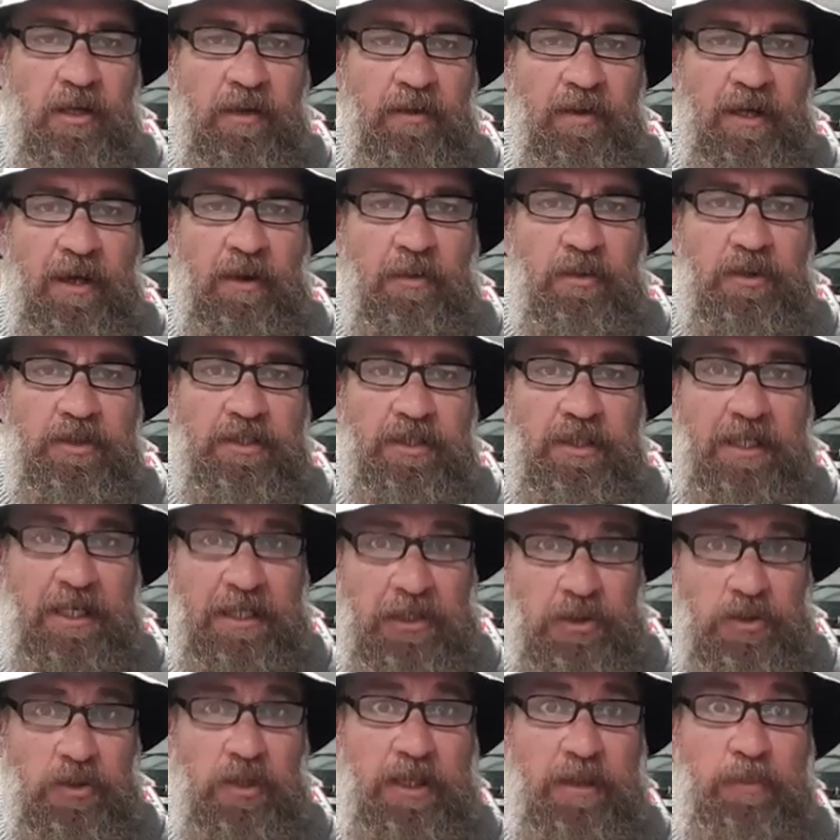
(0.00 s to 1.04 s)
there was
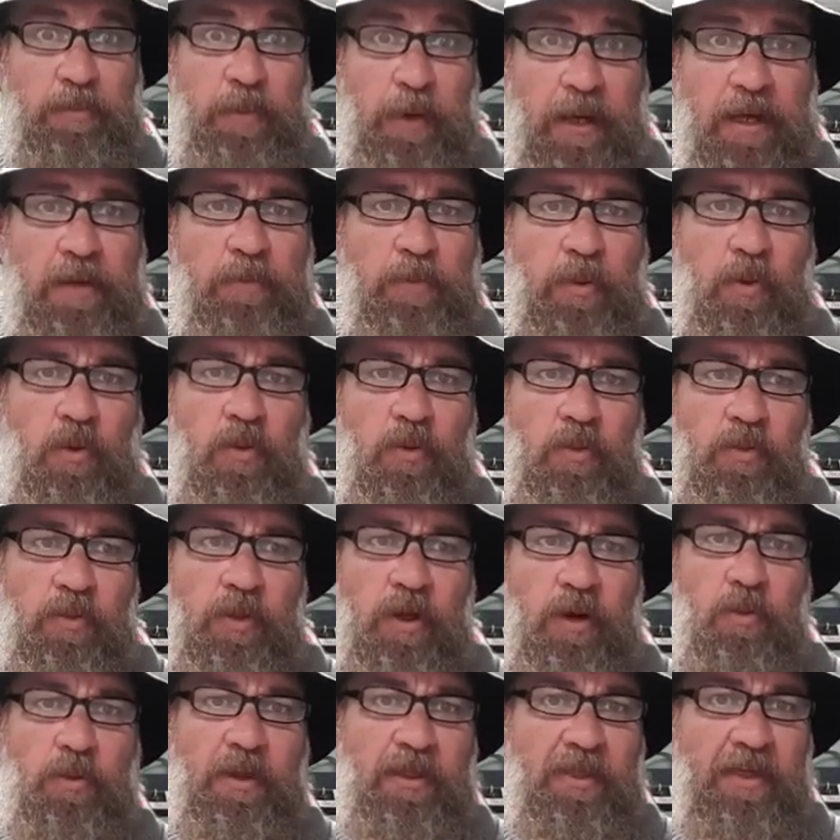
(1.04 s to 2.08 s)
literally people
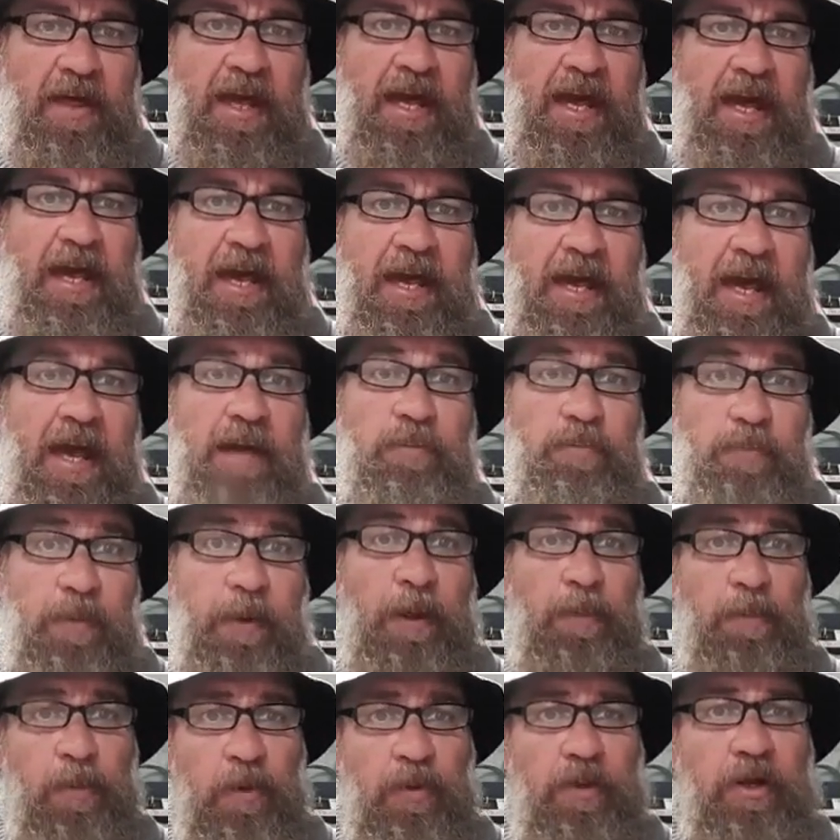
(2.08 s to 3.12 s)
that were there, and
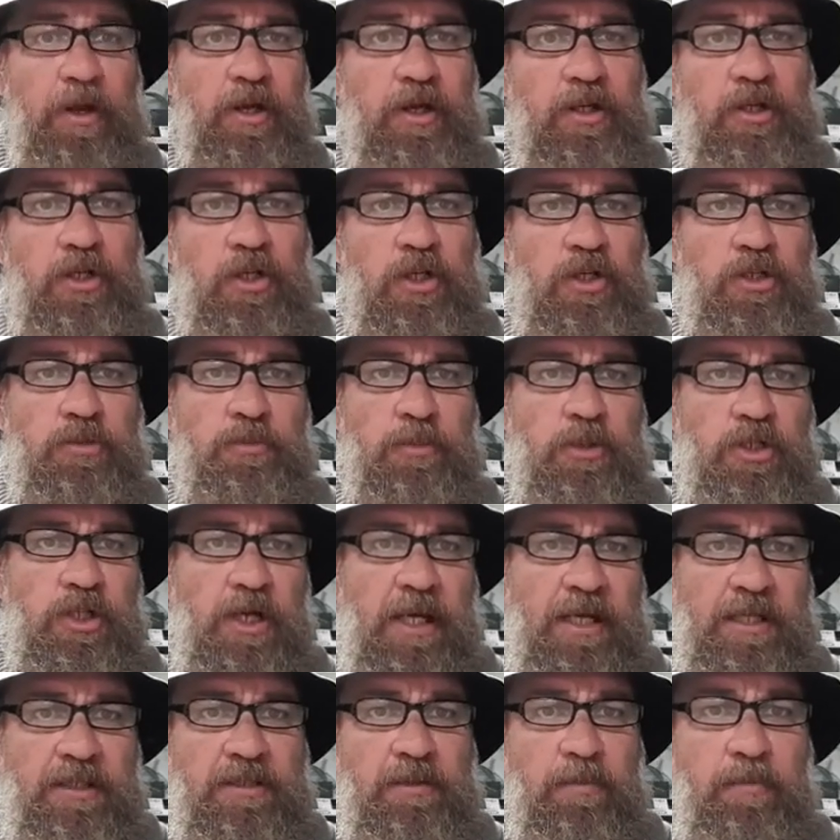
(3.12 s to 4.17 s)
people that had used
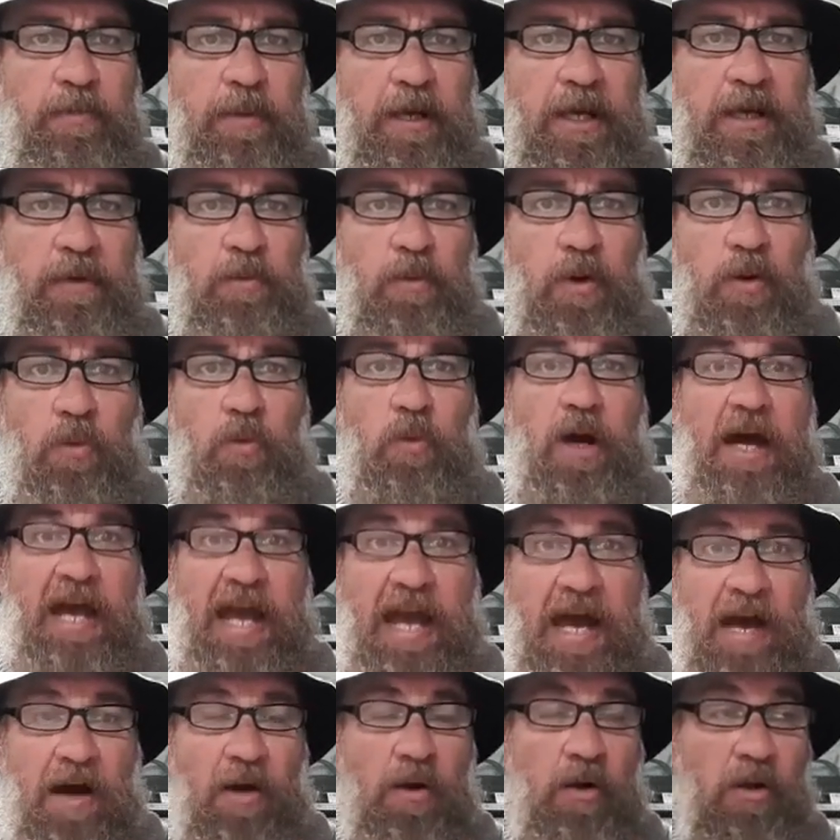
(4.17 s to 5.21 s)
machines a bit were,
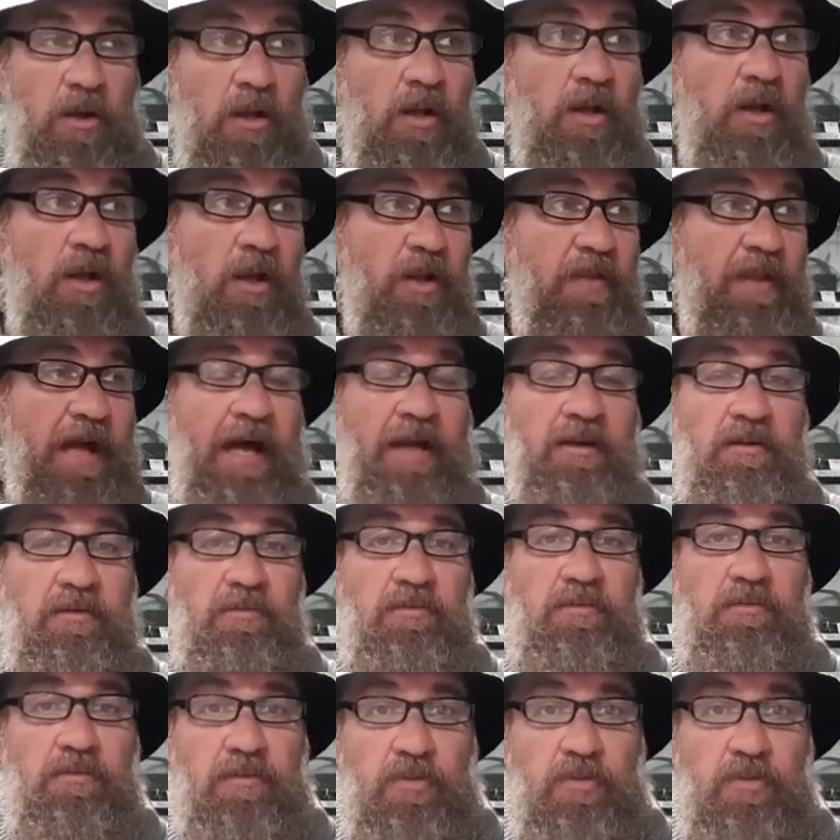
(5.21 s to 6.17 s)
wow, that